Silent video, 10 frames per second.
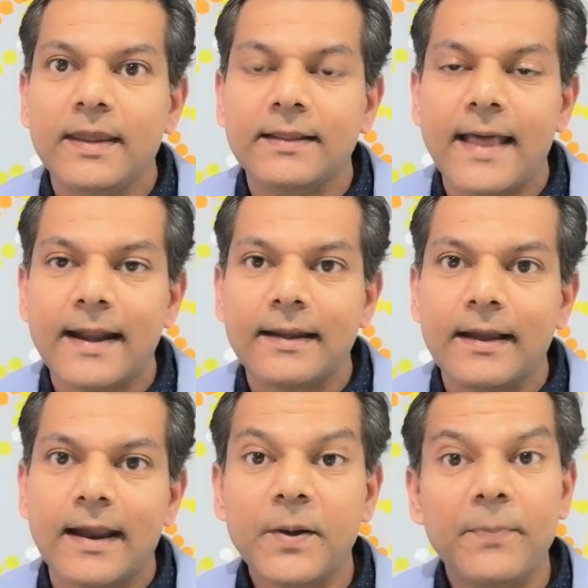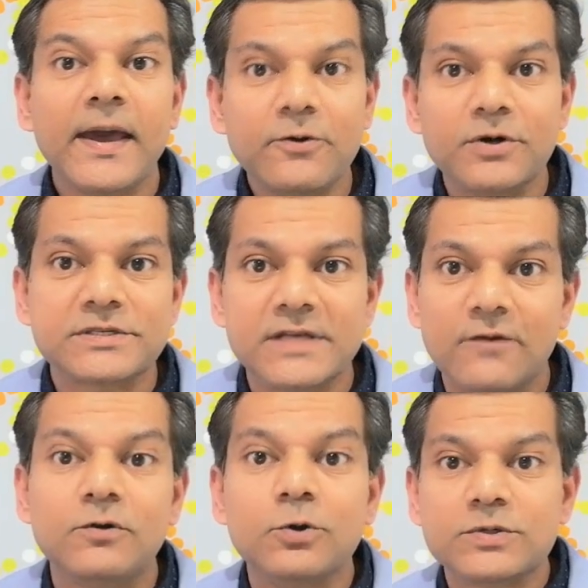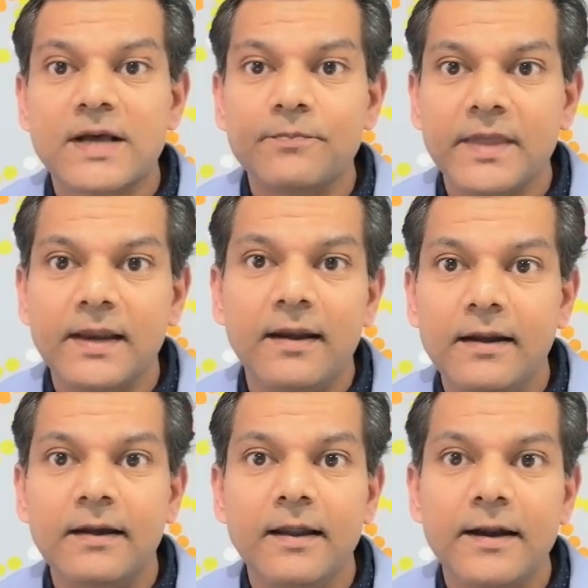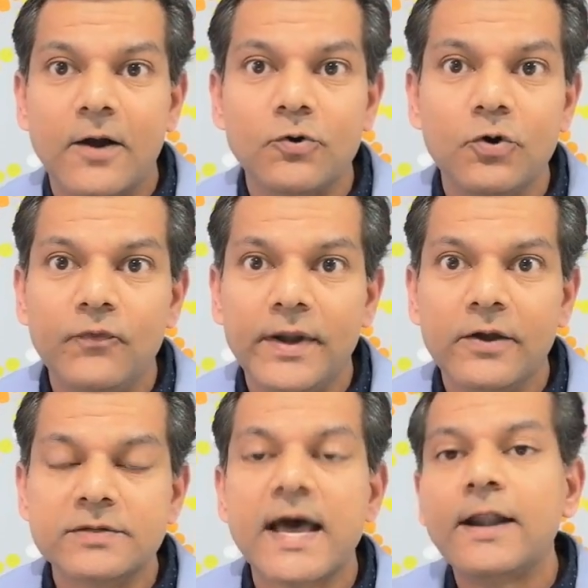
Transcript: me that prepare yourself, do something, learn how to do videos.